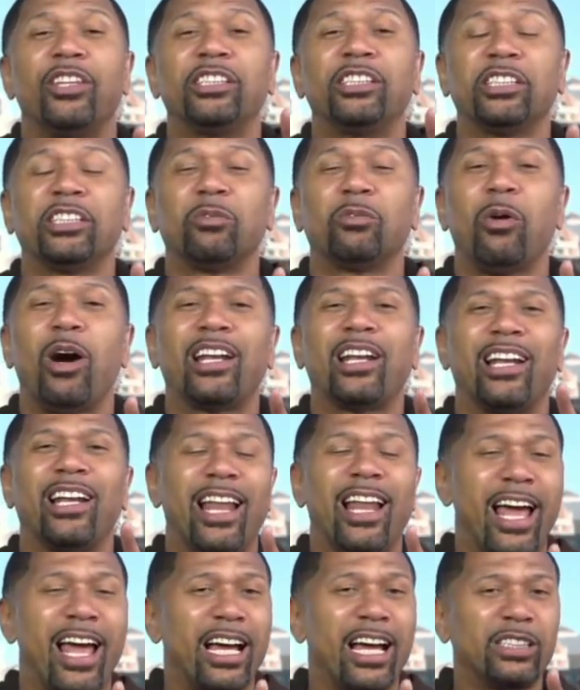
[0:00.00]
This is why the
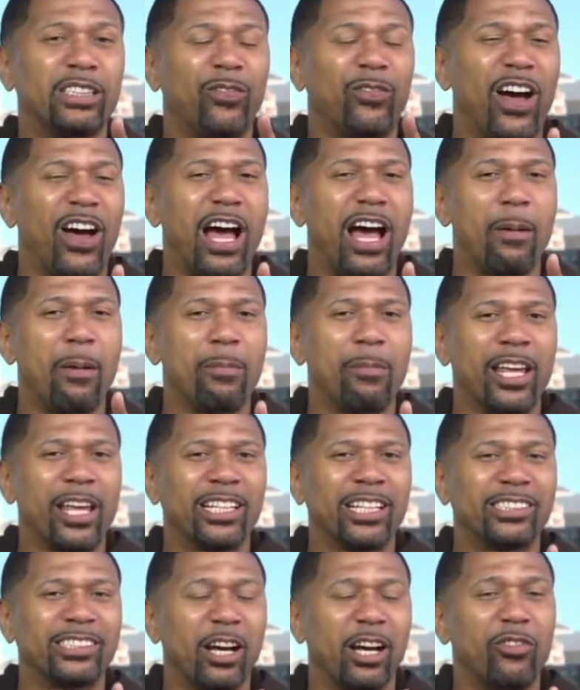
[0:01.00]
last 5
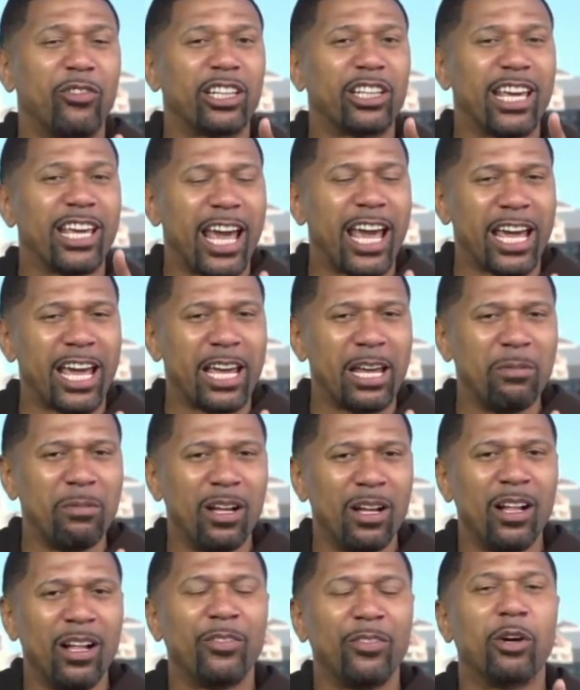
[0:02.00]
minutes of the game,
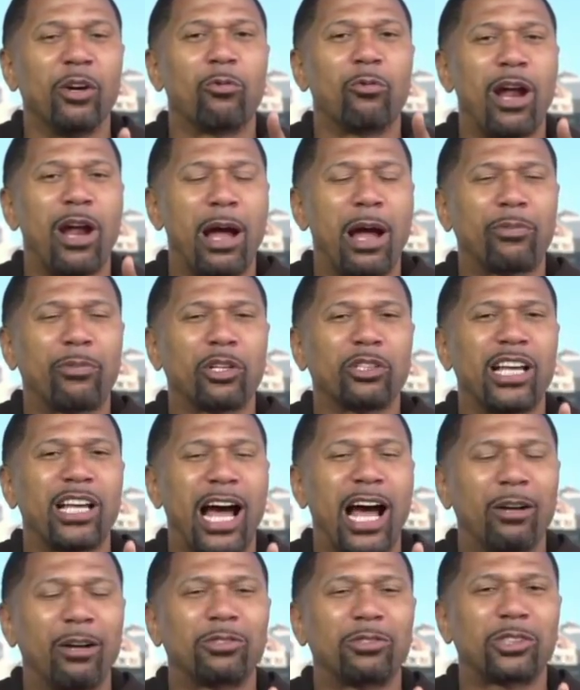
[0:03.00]
the Raptors
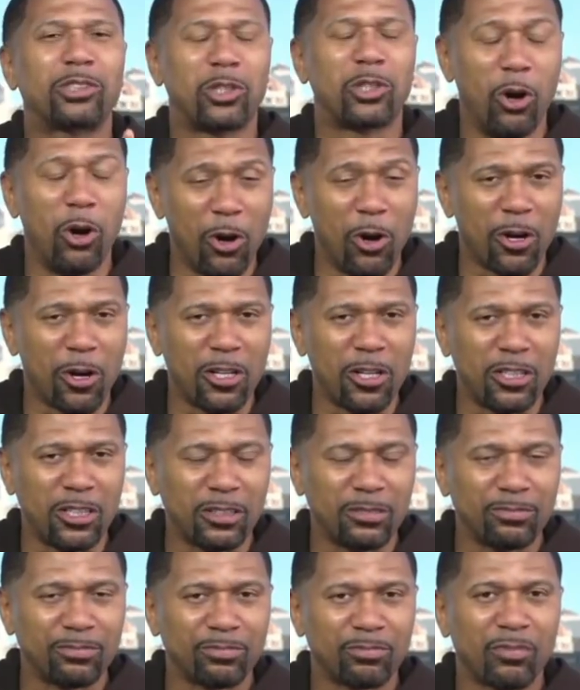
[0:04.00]
outscored
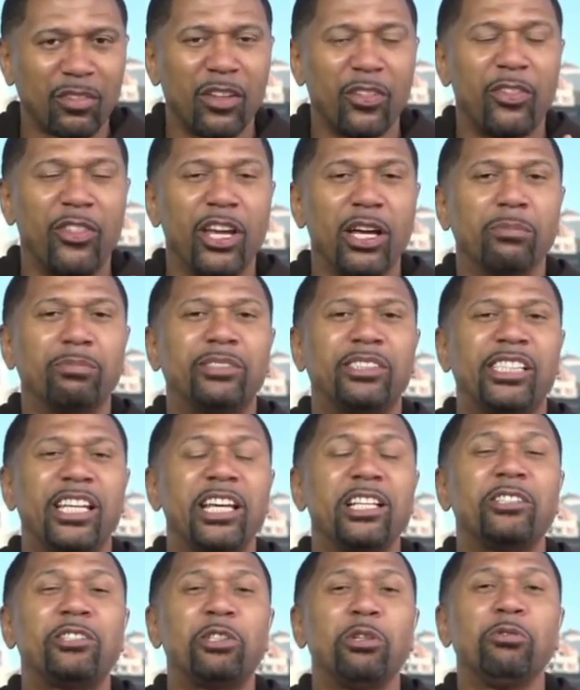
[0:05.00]
them
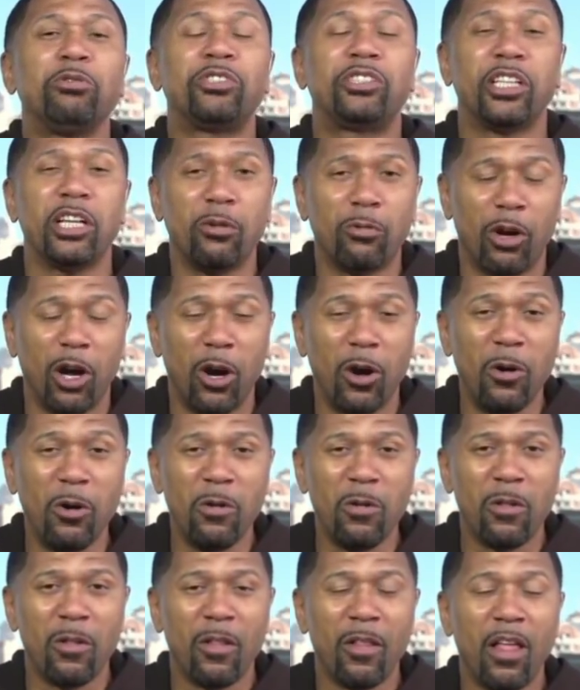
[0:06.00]
10-0
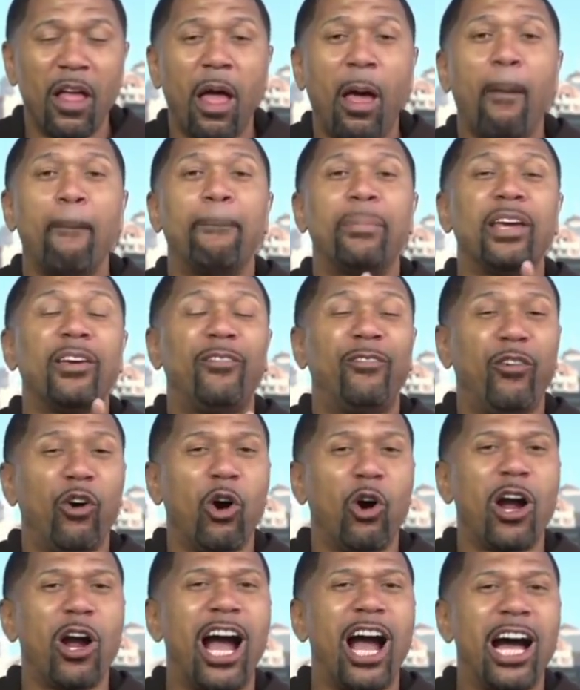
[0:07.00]

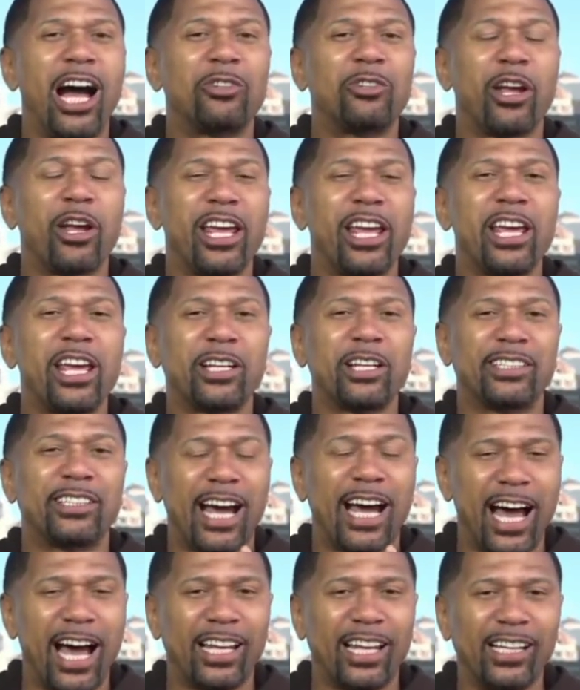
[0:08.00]
before Andre
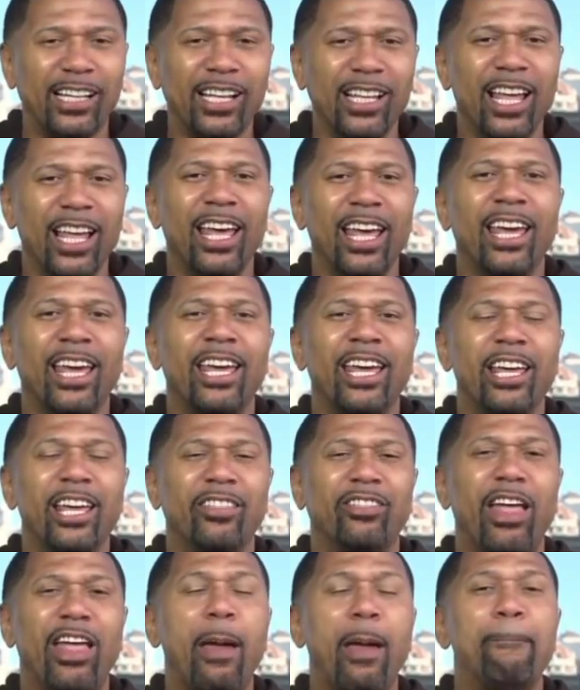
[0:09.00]
Iguodala
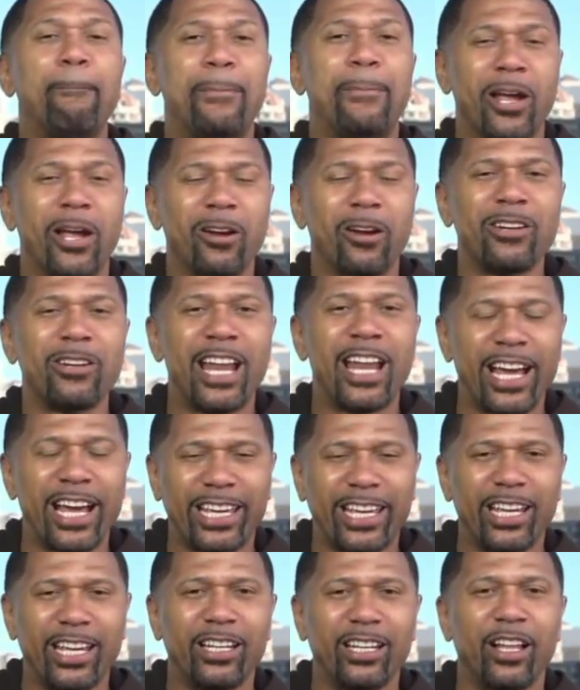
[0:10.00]
hit that
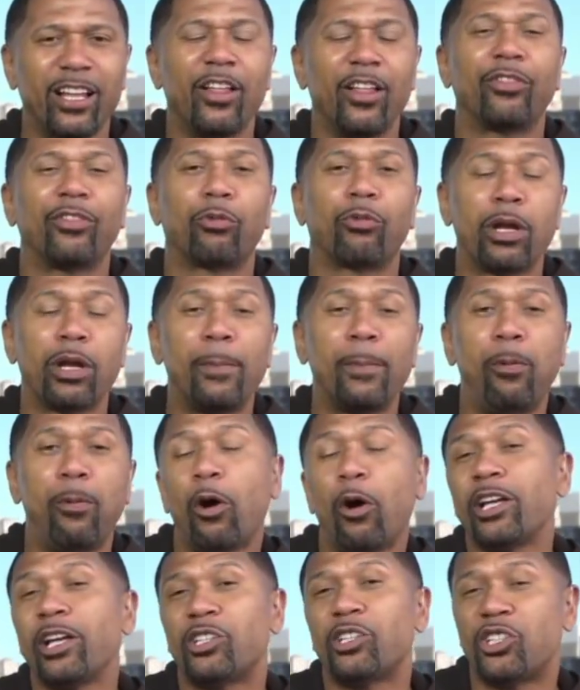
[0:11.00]
bare-naked
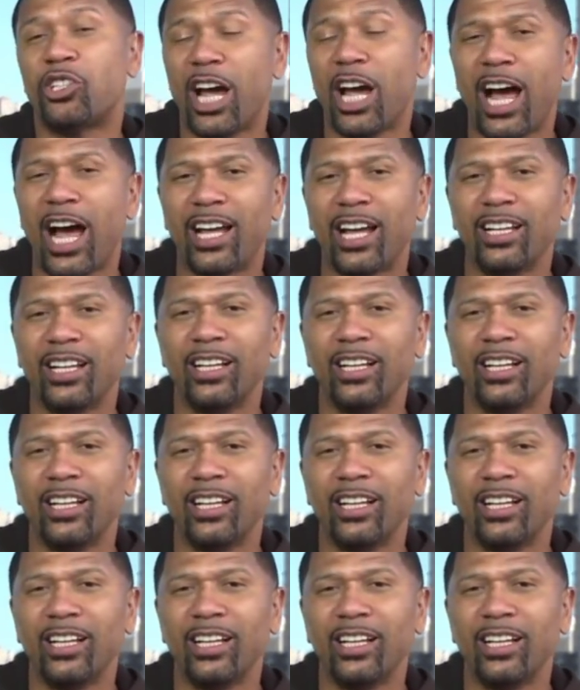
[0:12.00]
three-point shot.